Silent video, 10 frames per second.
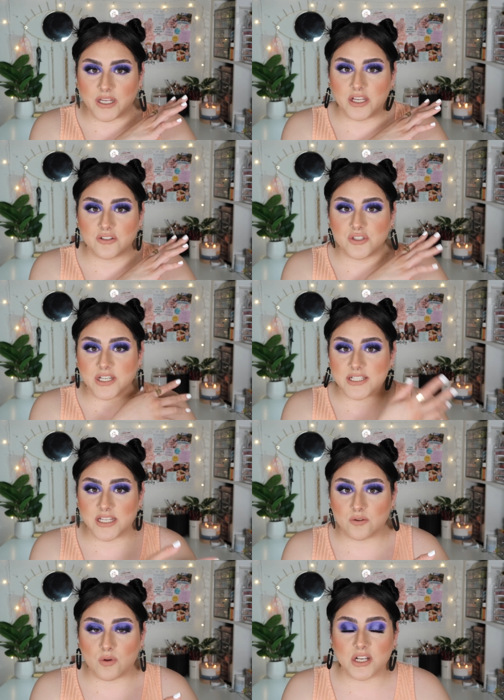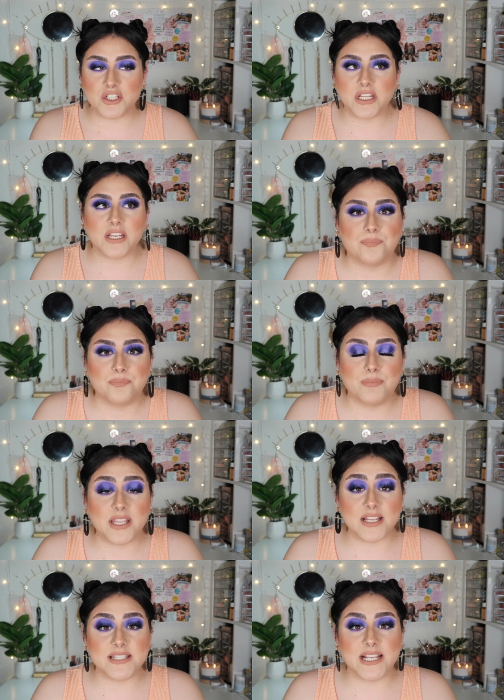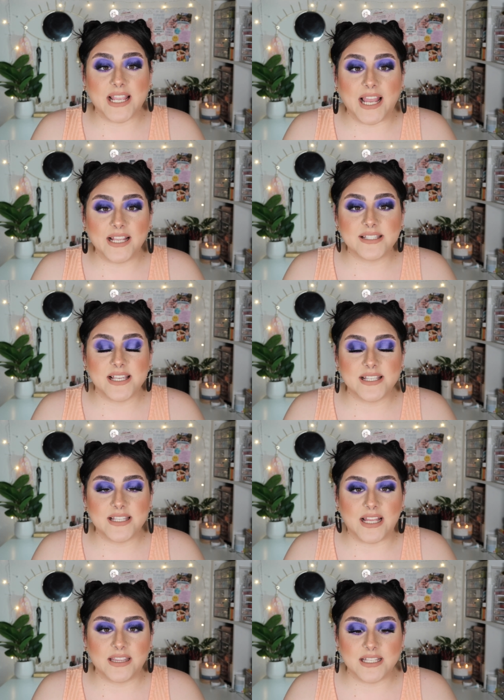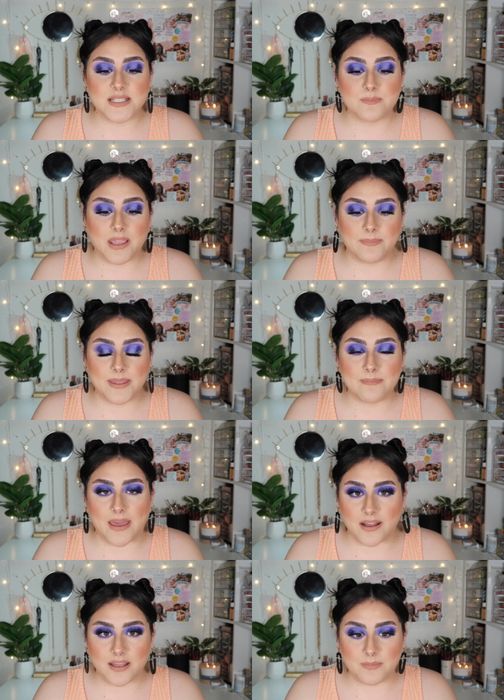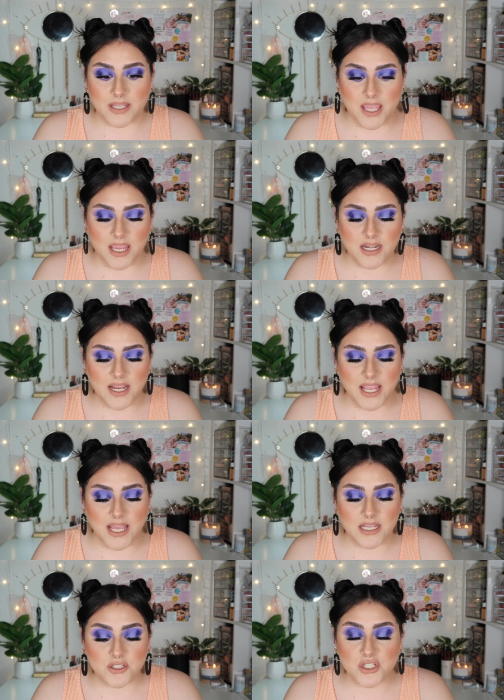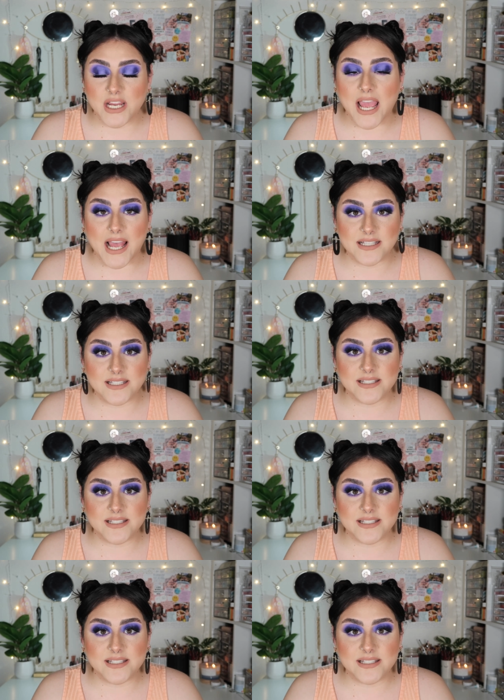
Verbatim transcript: right here so you guys can watch it. Because the guy says that this may be Madeleine McCann, and she has